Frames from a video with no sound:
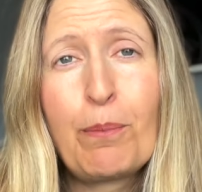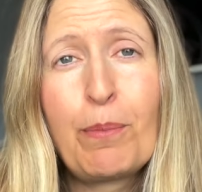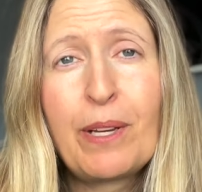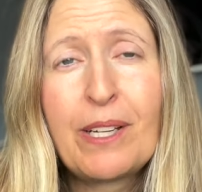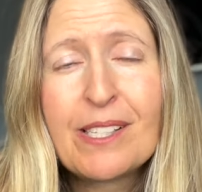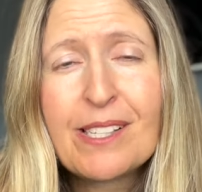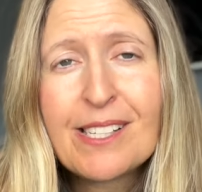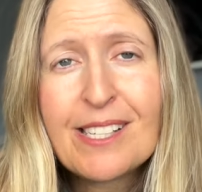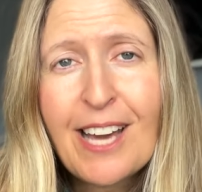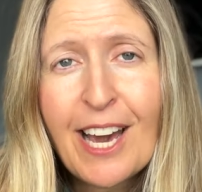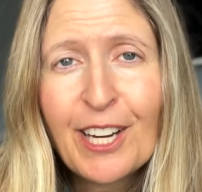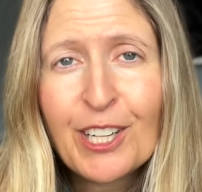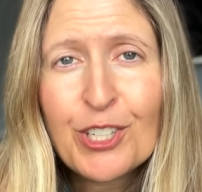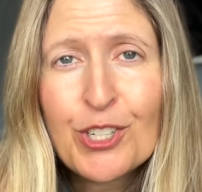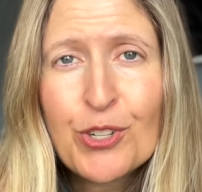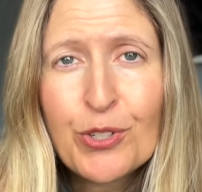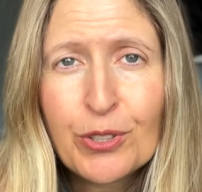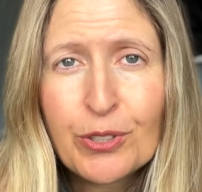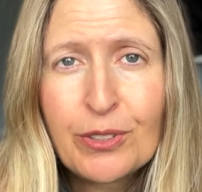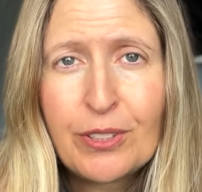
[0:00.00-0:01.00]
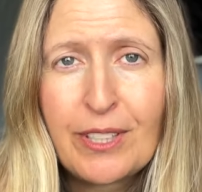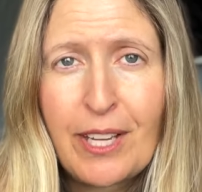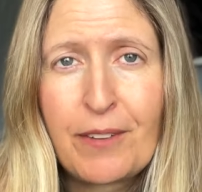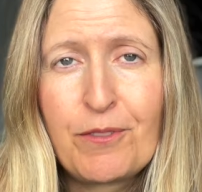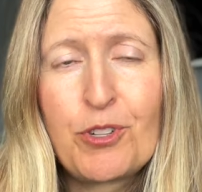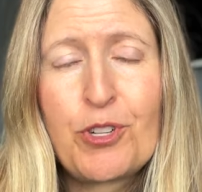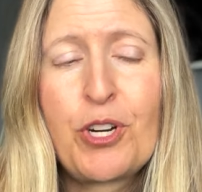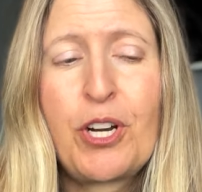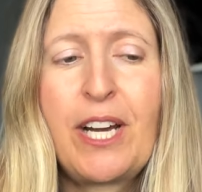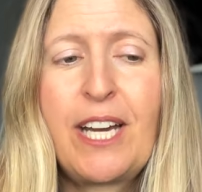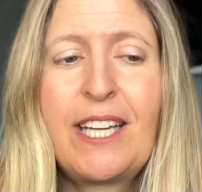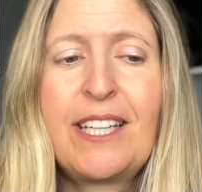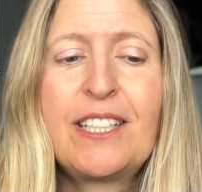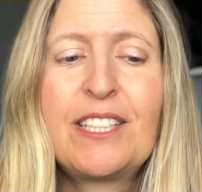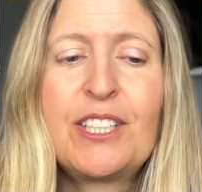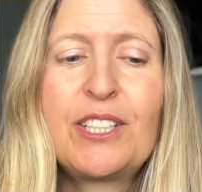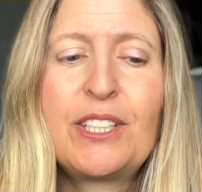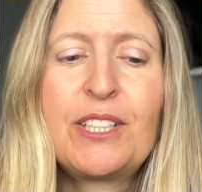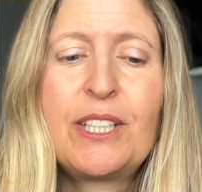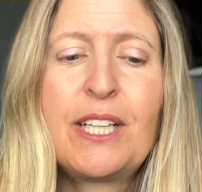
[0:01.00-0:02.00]
but it's not a true love
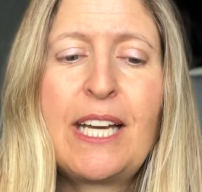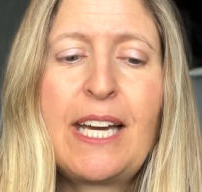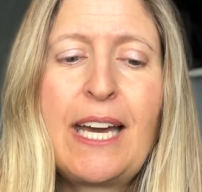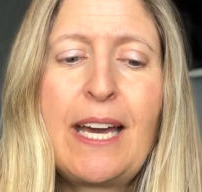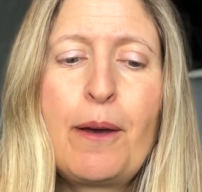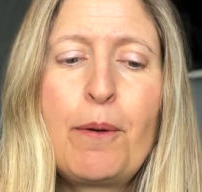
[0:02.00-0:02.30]
triangle.